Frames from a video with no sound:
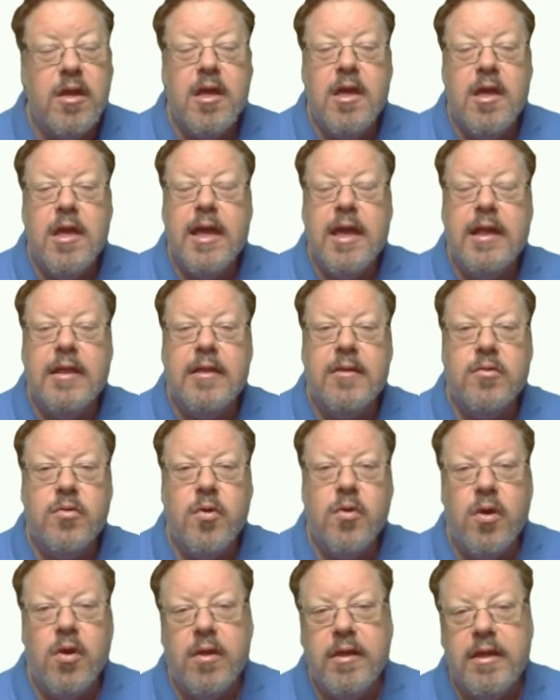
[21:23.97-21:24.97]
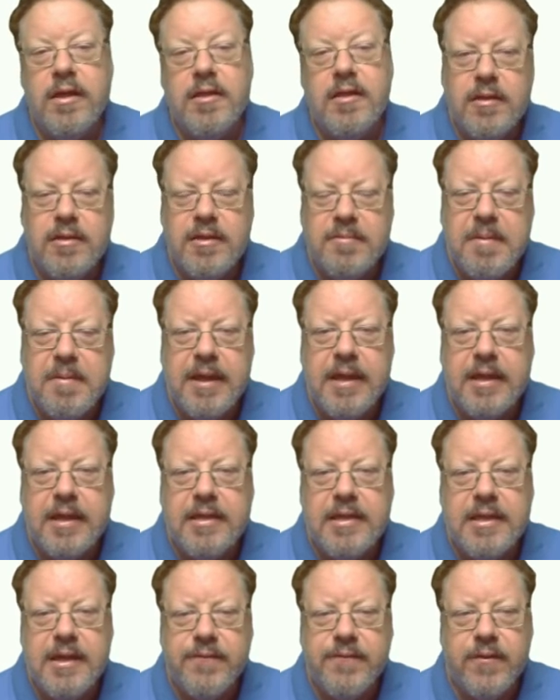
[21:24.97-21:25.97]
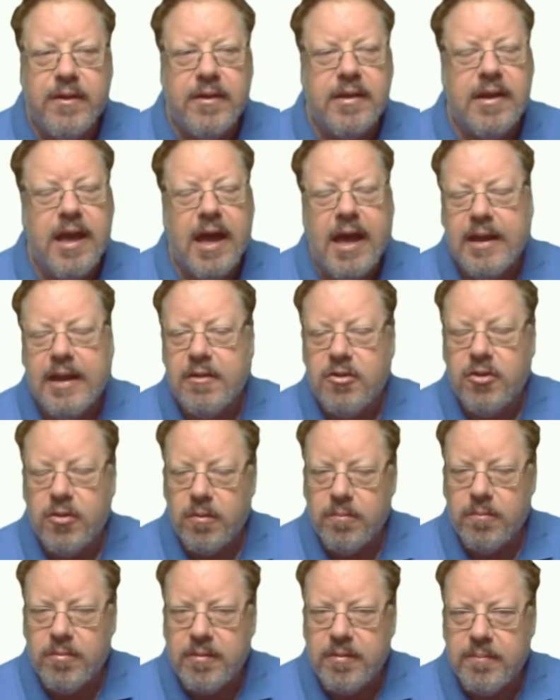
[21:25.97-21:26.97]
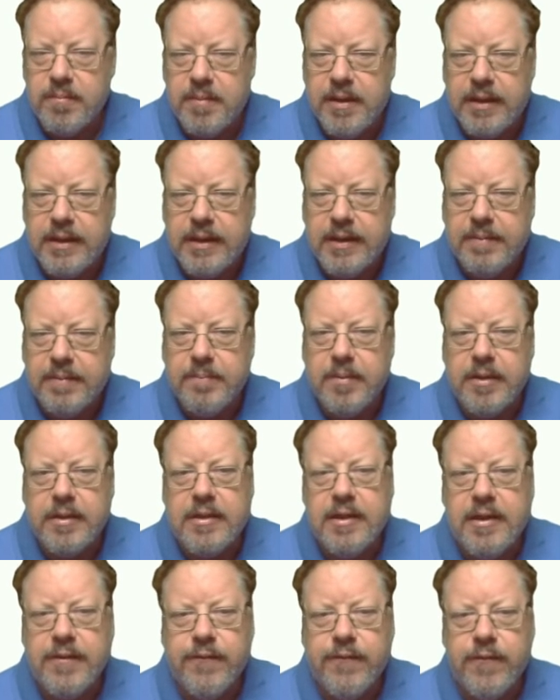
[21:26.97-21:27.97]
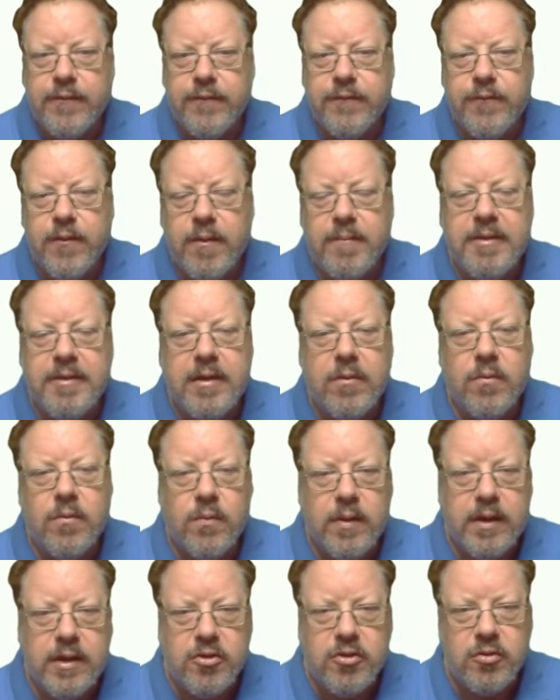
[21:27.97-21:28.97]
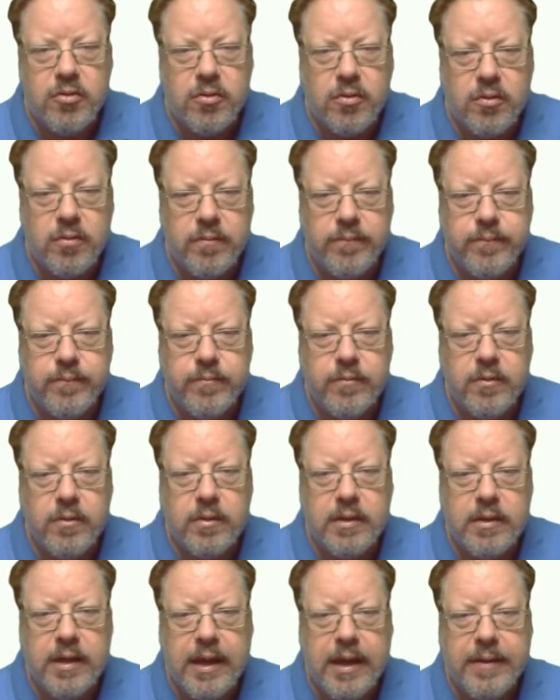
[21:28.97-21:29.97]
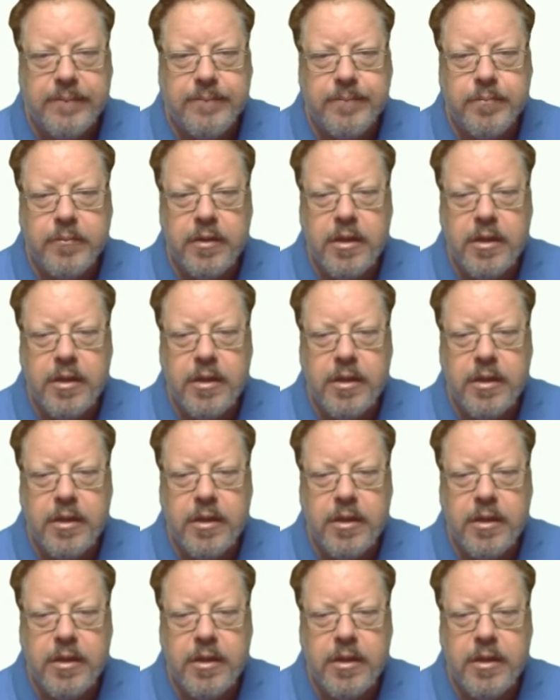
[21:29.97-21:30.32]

And the goal is to make it different, not in terms of meaning, but different from the original. Okay?